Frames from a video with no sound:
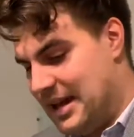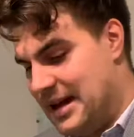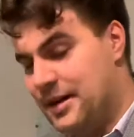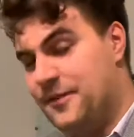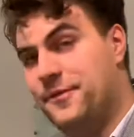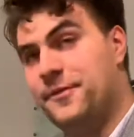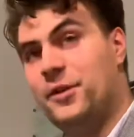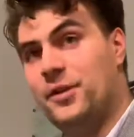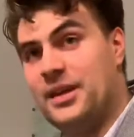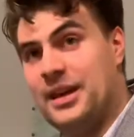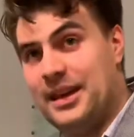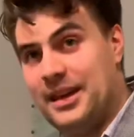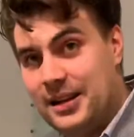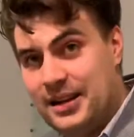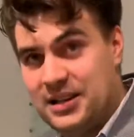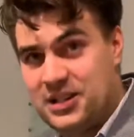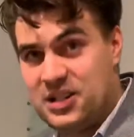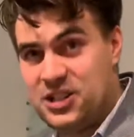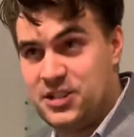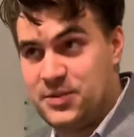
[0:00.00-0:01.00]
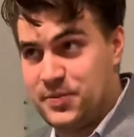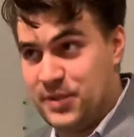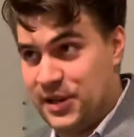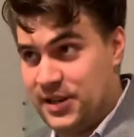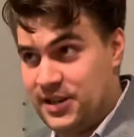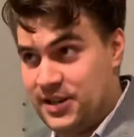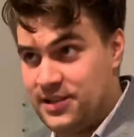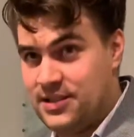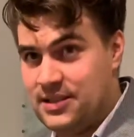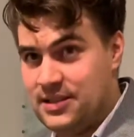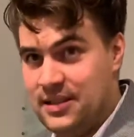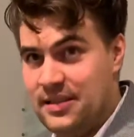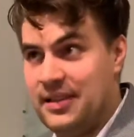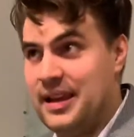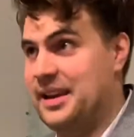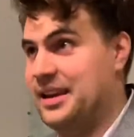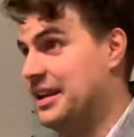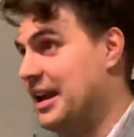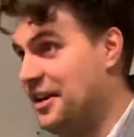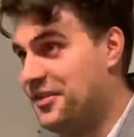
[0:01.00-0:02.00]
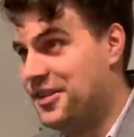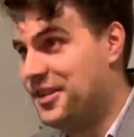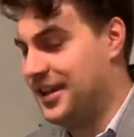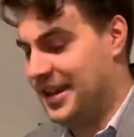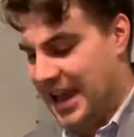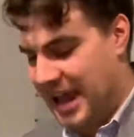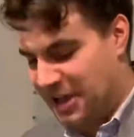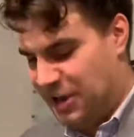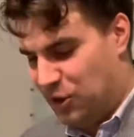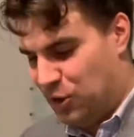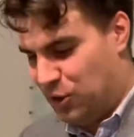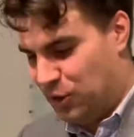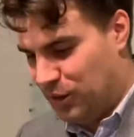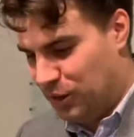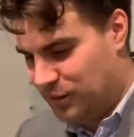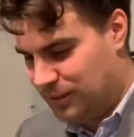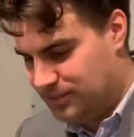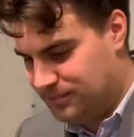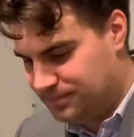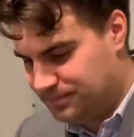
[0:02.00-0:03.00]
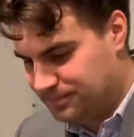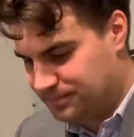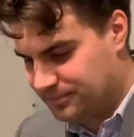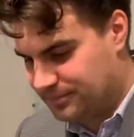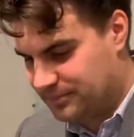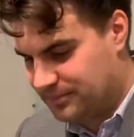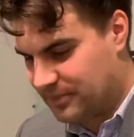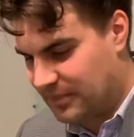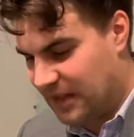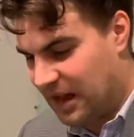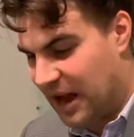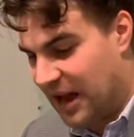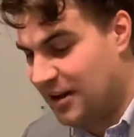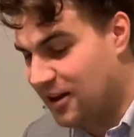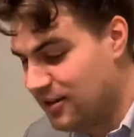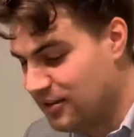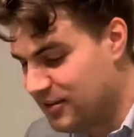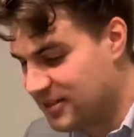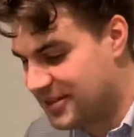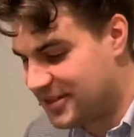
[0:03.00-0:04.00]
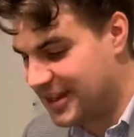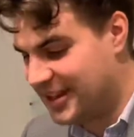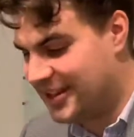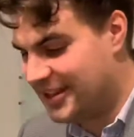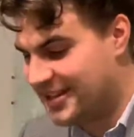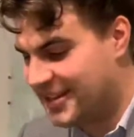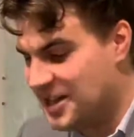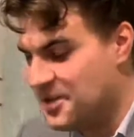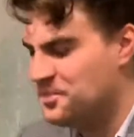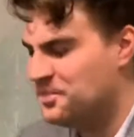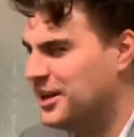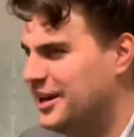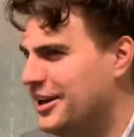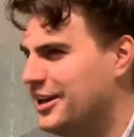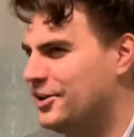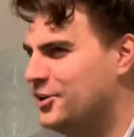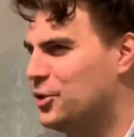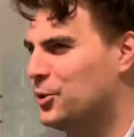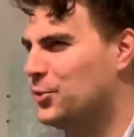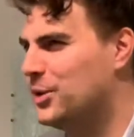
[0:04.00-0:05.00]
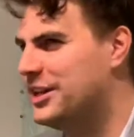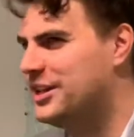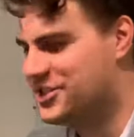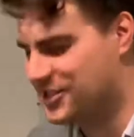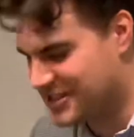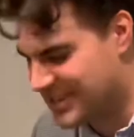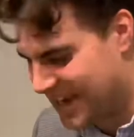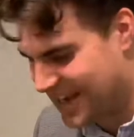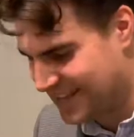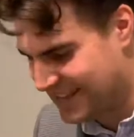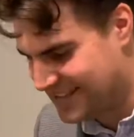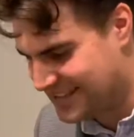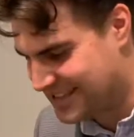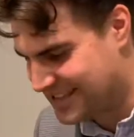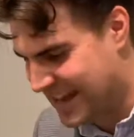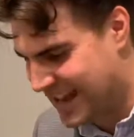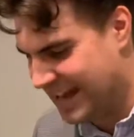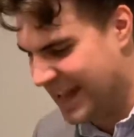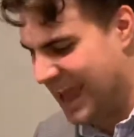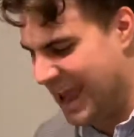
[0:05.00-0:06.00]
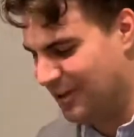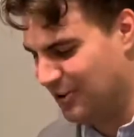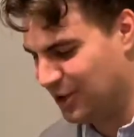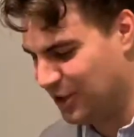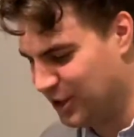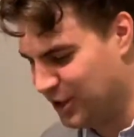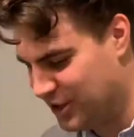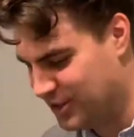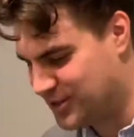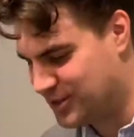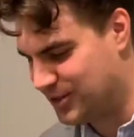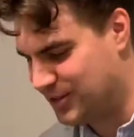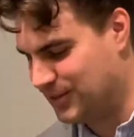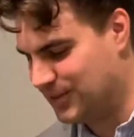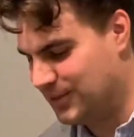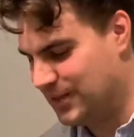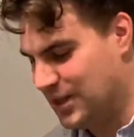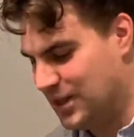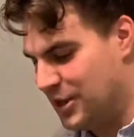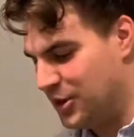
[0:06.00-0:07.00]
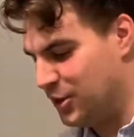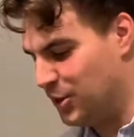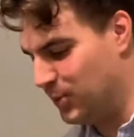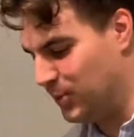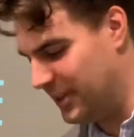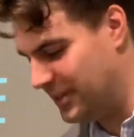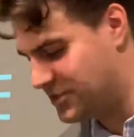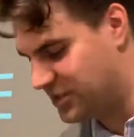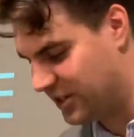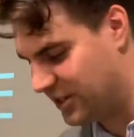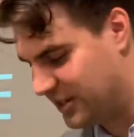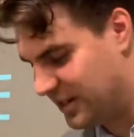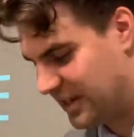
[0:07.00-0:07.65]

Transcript: for the English speakers than nothing at all. I don't think many Norwegians understand how little Norwegian